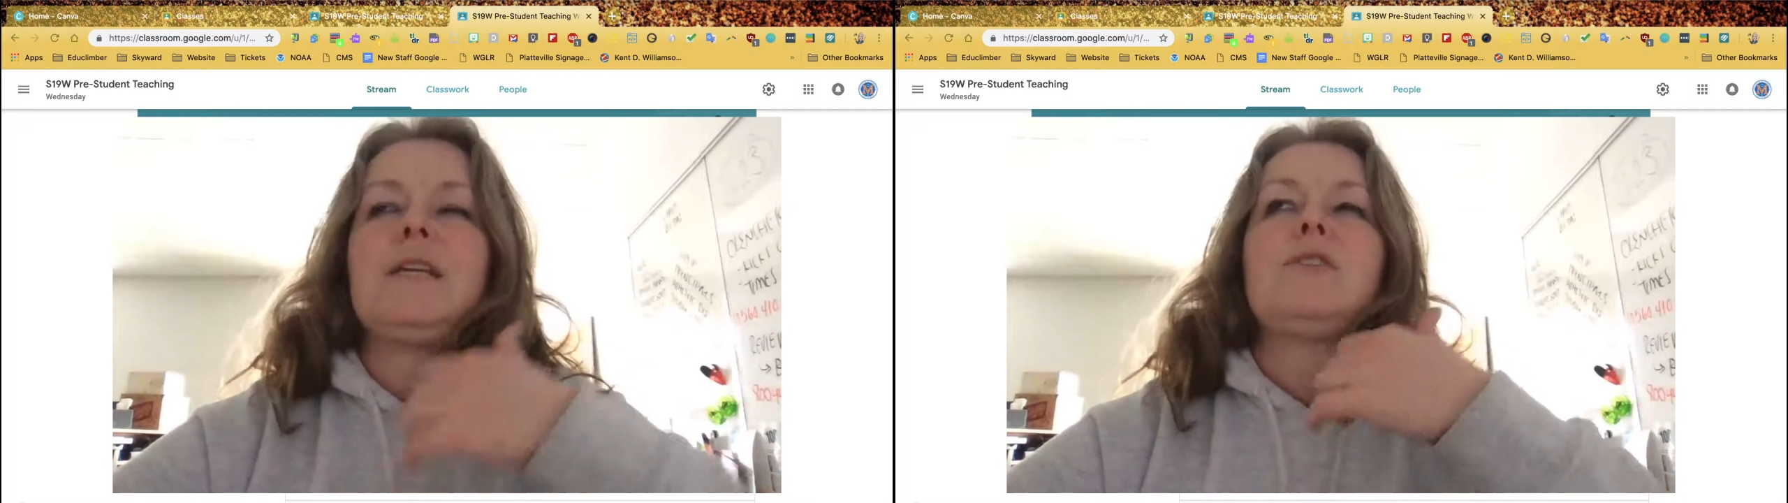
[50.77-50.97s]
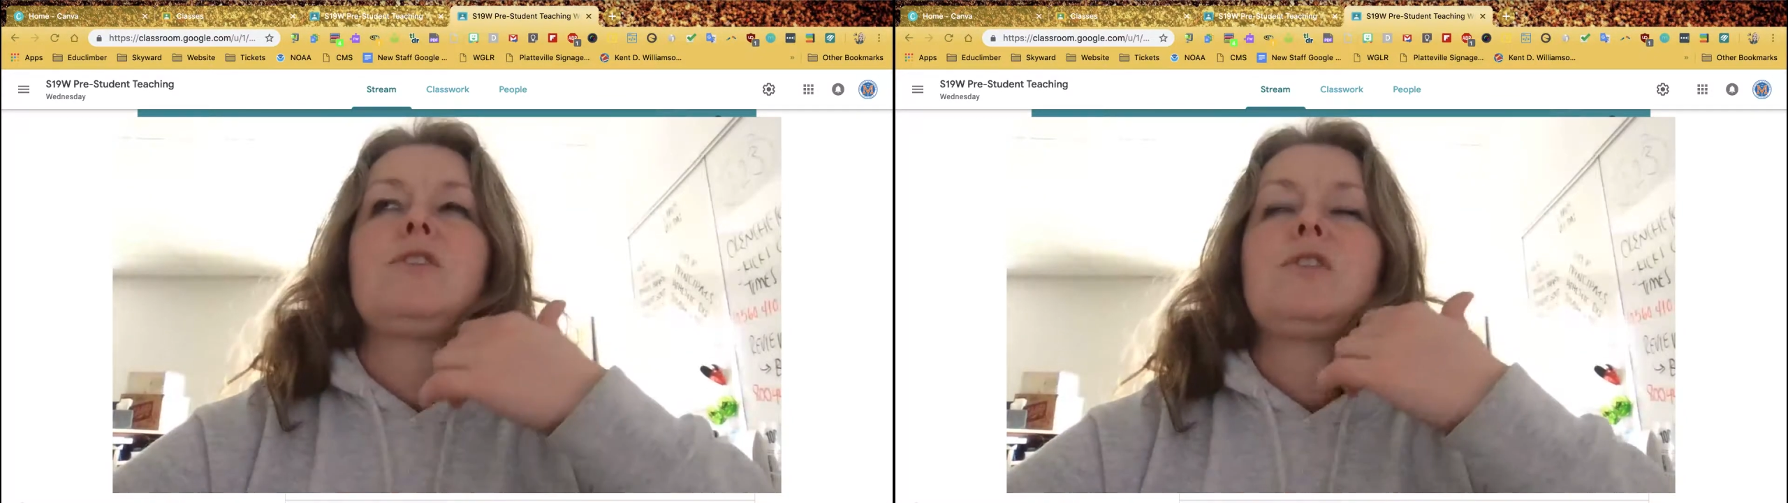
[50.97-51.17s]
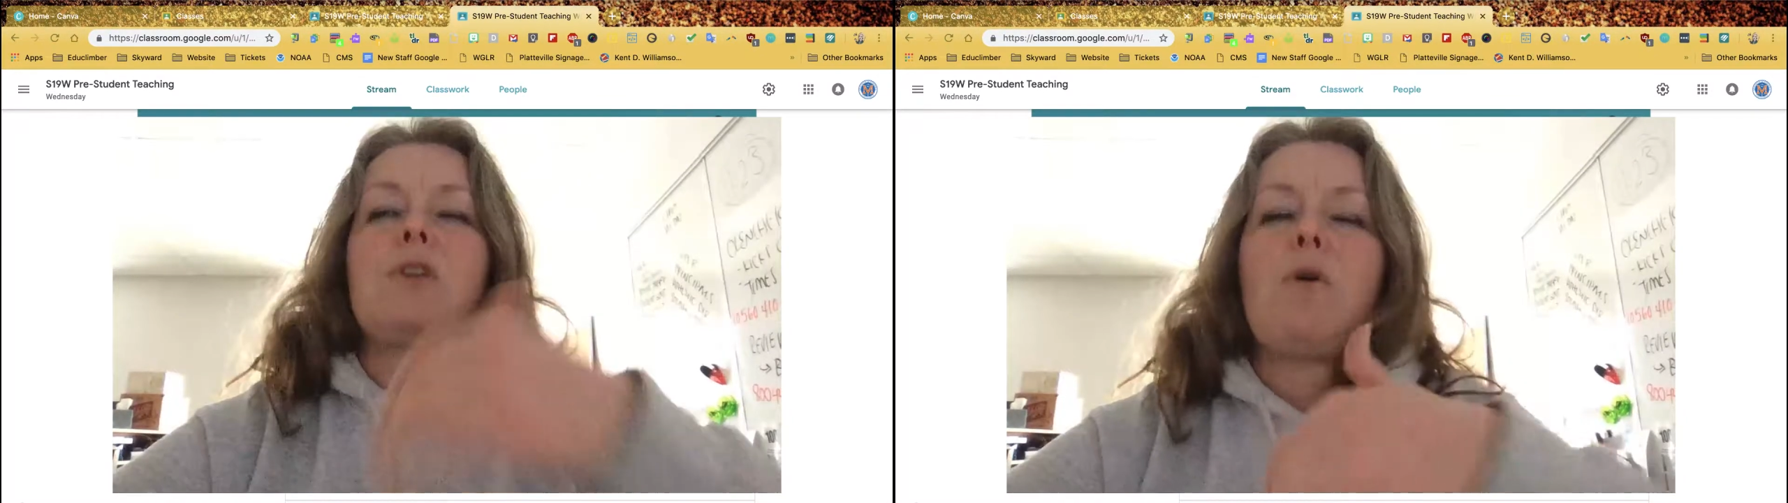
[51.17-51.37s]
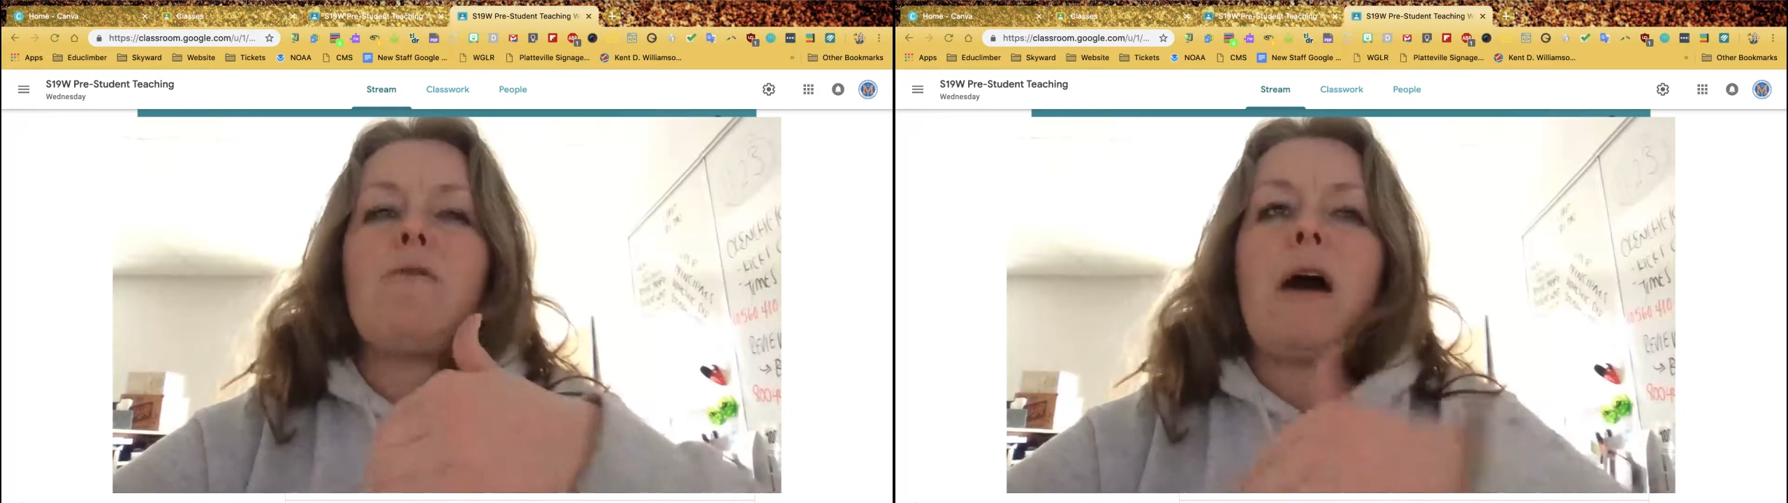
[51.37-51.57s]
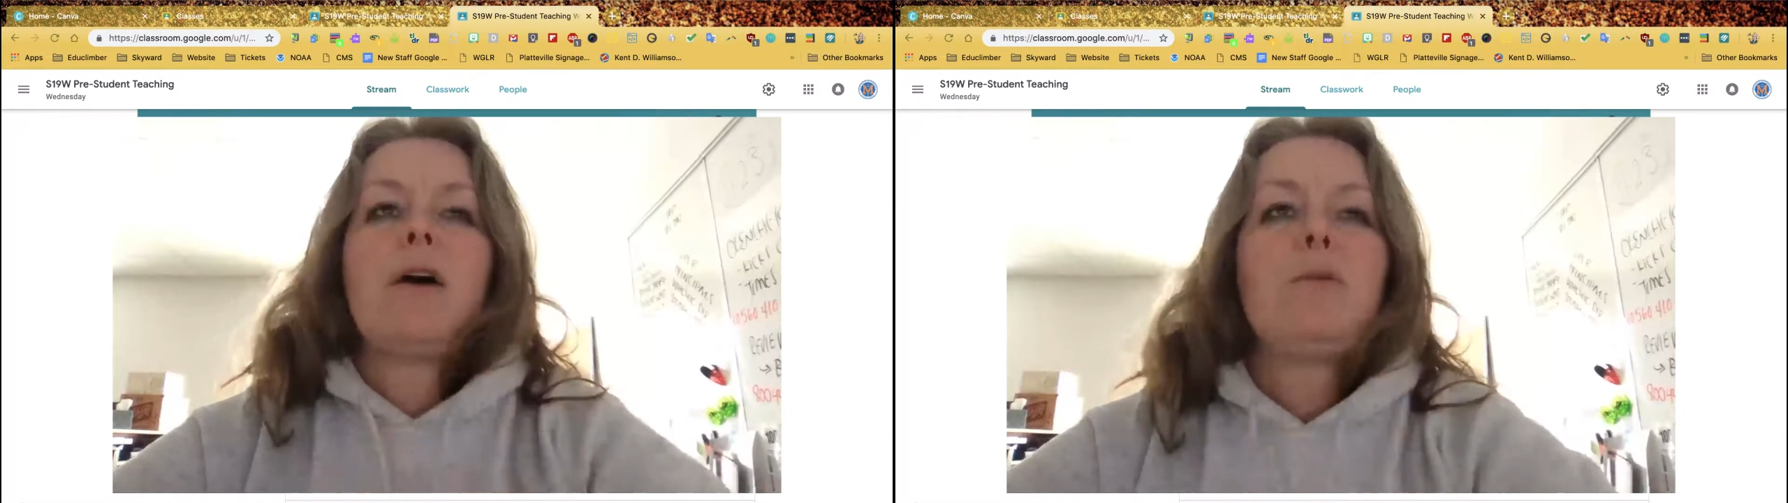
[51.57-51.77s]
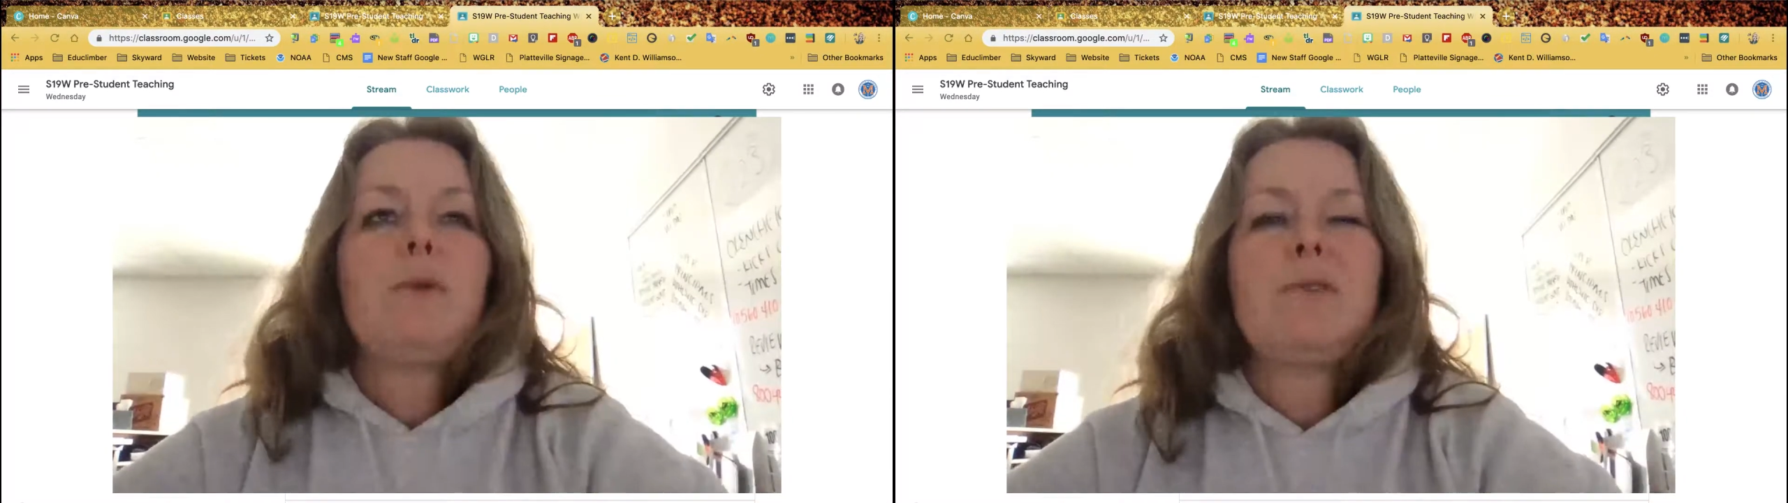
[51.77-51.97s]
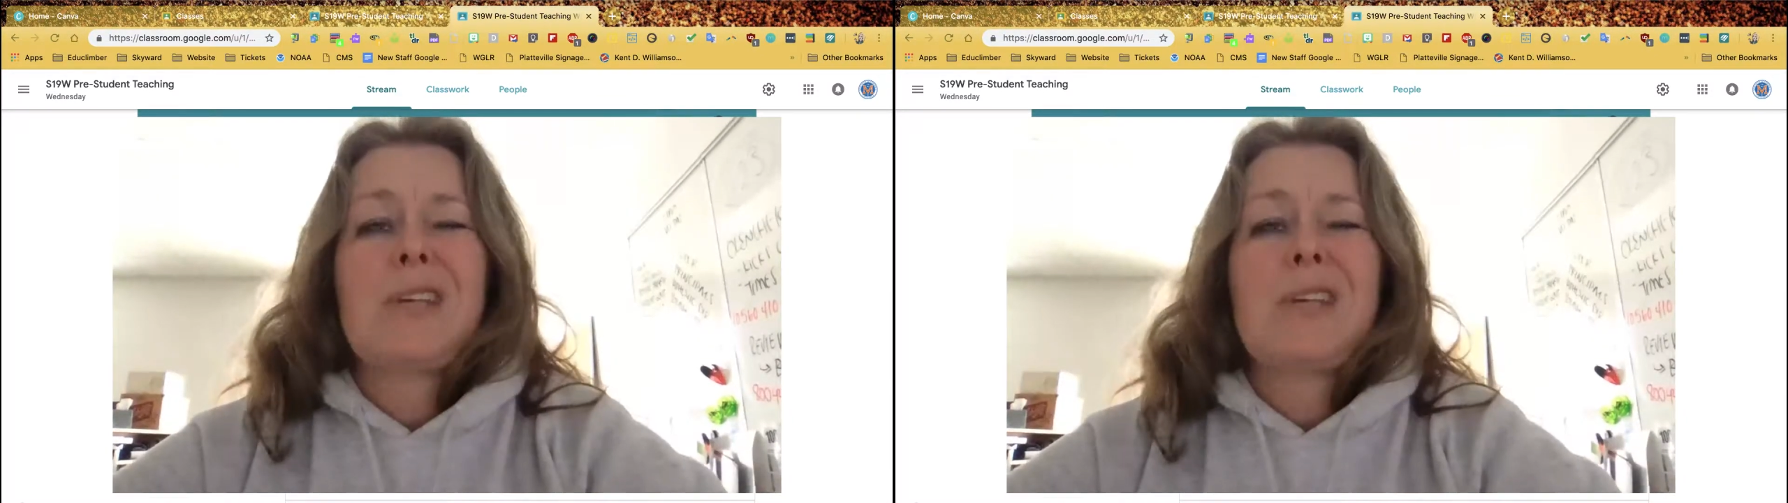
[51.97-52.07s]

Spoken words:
is so valuable.